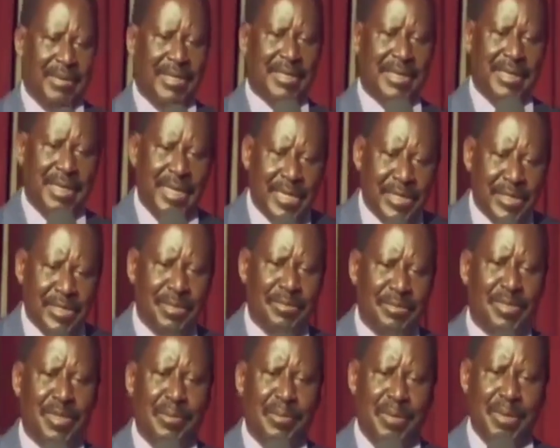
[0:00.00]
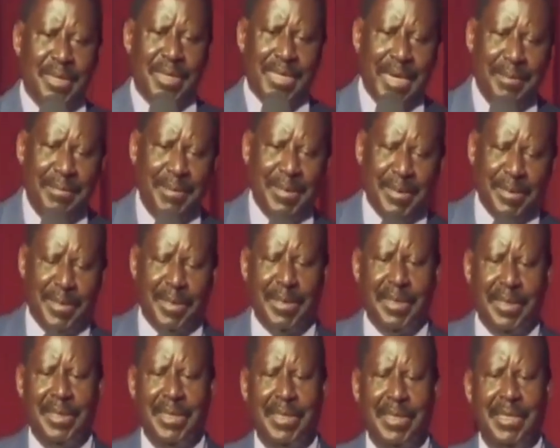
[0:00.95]
And the international monopoly
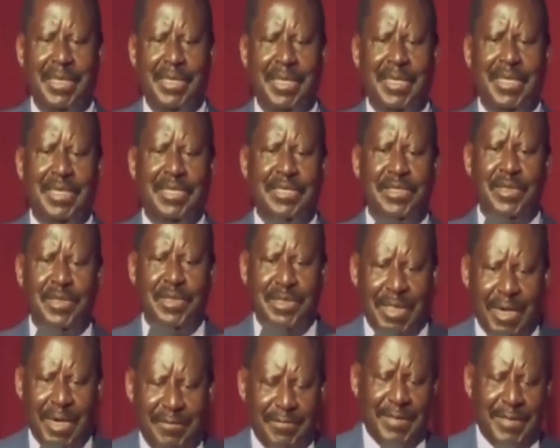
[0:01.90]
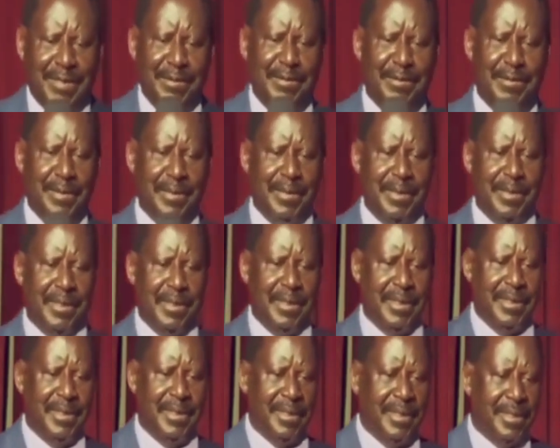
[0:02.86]
capital is not comfortable.
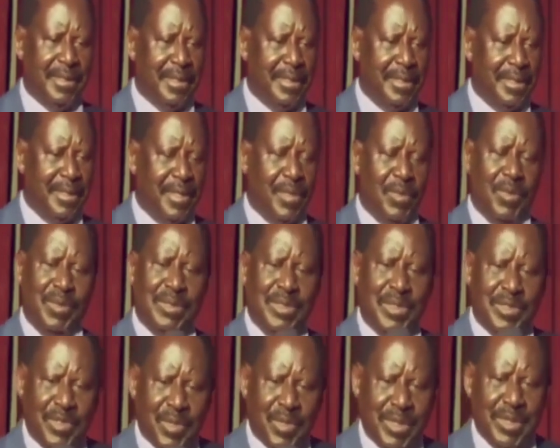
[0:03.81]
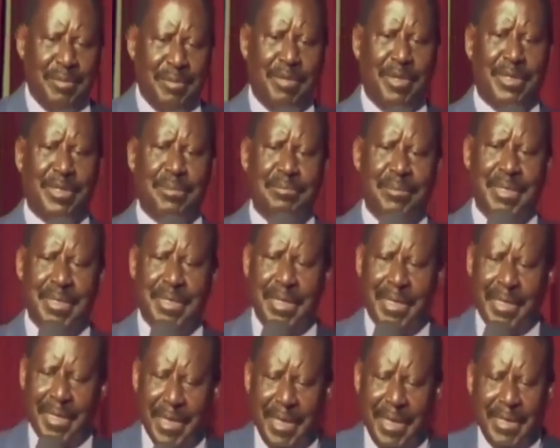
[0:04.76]
When you're talking about
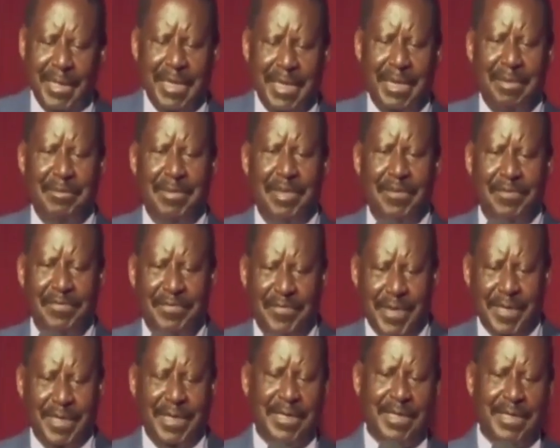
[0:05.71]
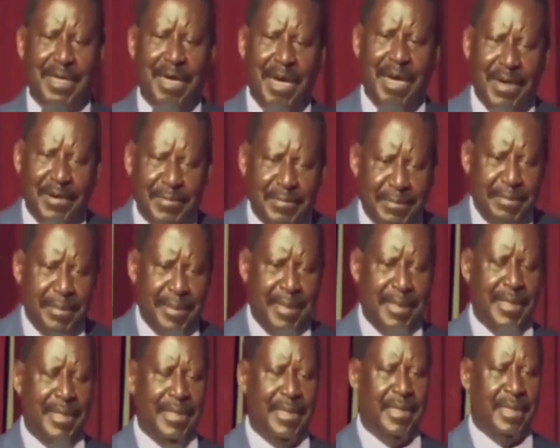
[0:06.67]
making Kenya a manufacturing
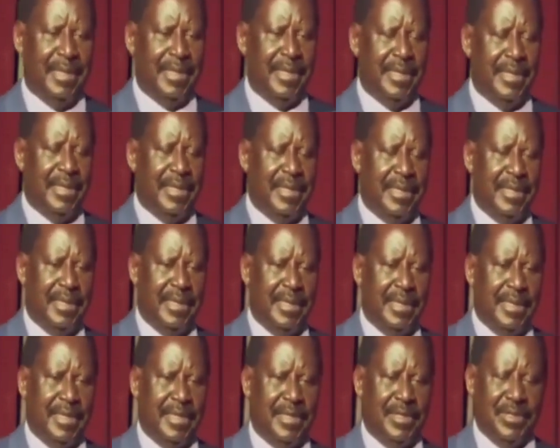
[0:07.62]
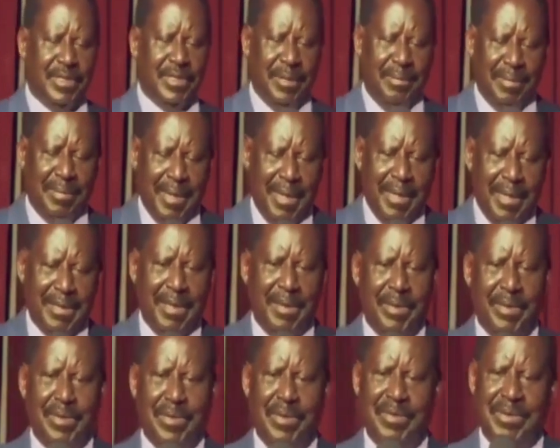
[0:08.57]
hub to supply
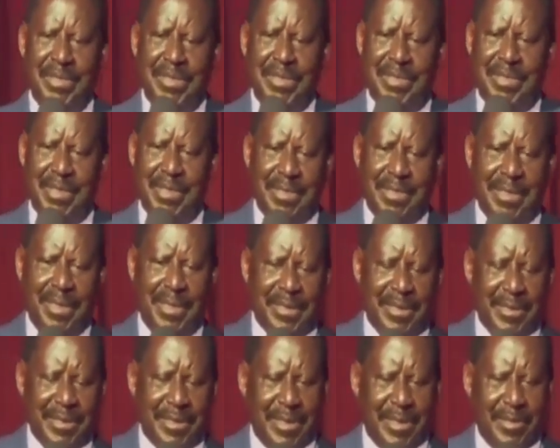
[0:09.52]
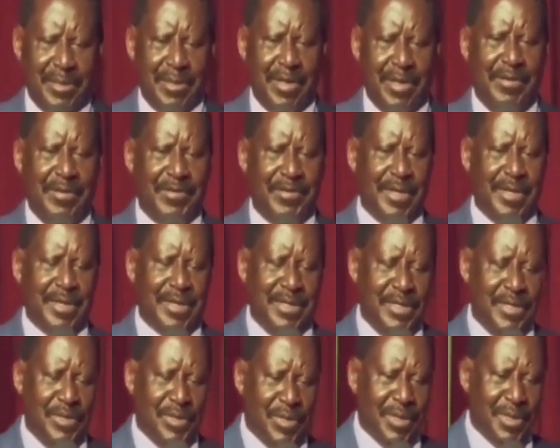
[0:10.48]
the whole of the East and Central African
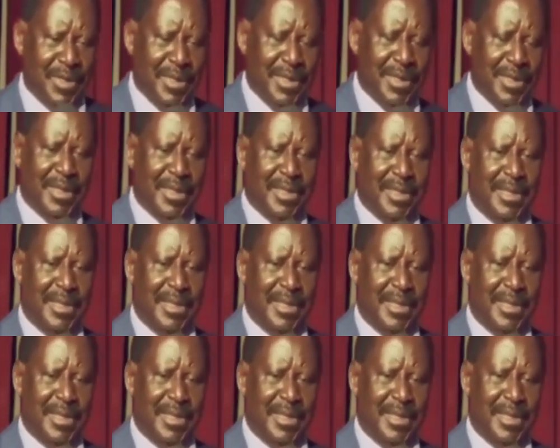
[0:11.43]
region,